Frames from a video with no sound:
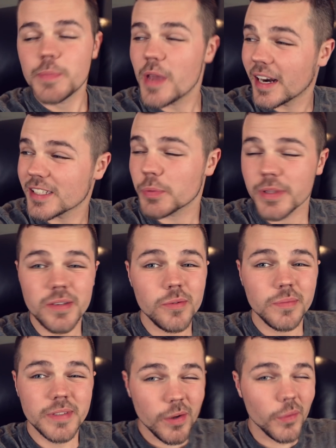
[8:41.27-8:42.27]
be honest with you,
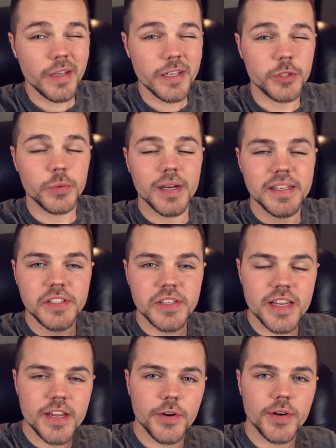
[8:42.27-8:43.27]
the only issue I
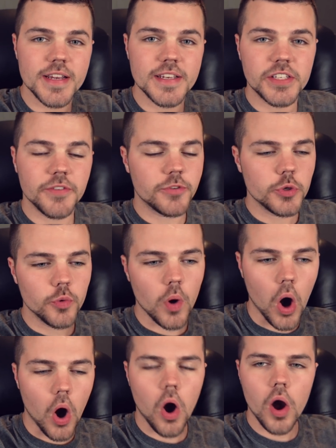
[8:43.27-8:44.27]
see here is if you
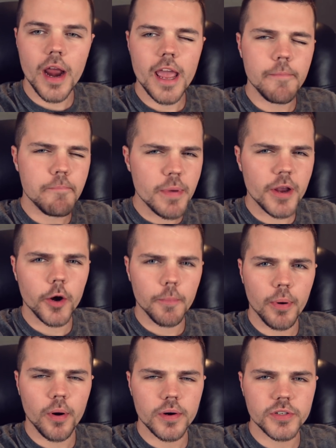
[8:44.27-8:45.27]
are a bigger
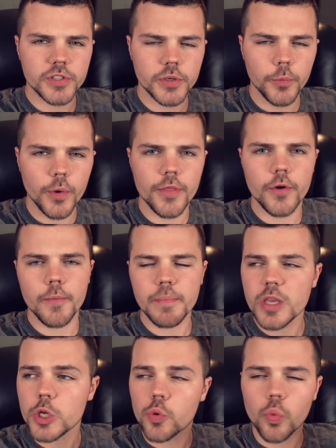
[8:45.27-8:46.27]
person, whether it
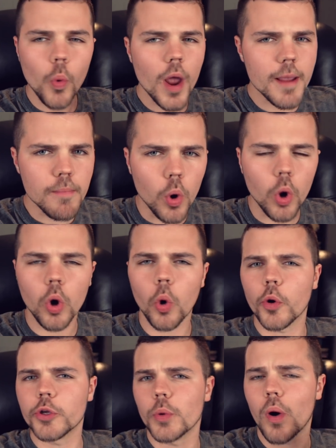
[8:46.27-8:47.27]
be you weigh more
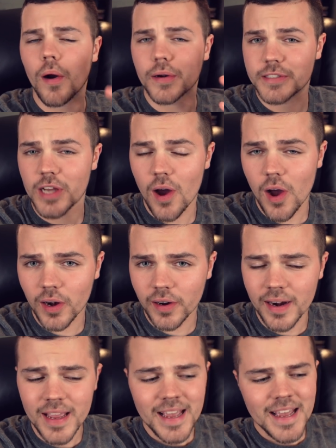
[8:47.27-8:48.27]
or you are
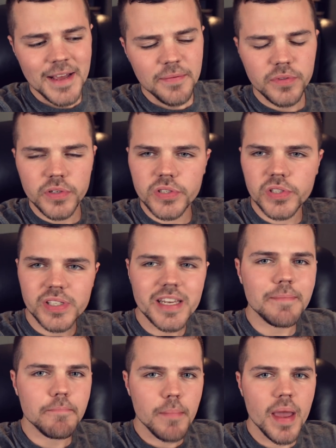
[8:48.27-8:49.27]
taller, the
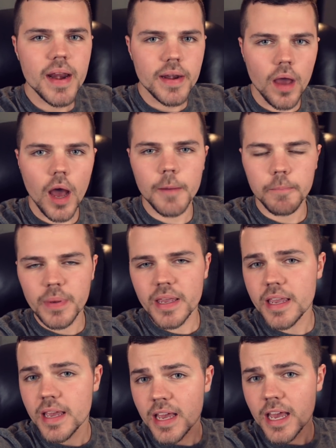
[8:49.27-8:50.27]
seat may not
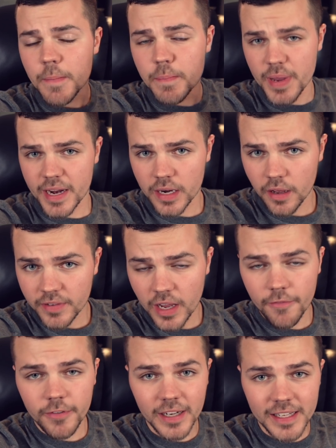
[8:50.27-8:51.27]
be big enough.
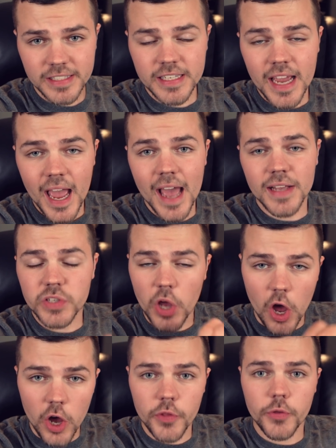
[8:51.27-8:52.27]
Now, Valencia has
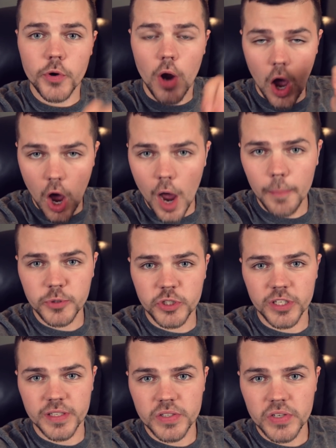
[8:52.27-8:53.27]
other
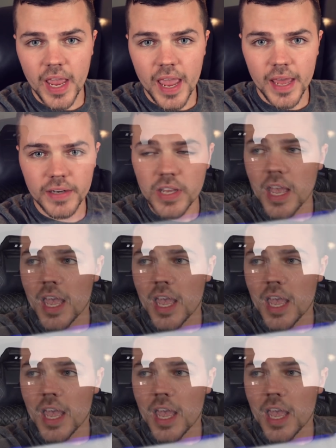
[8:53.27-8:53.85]
options, and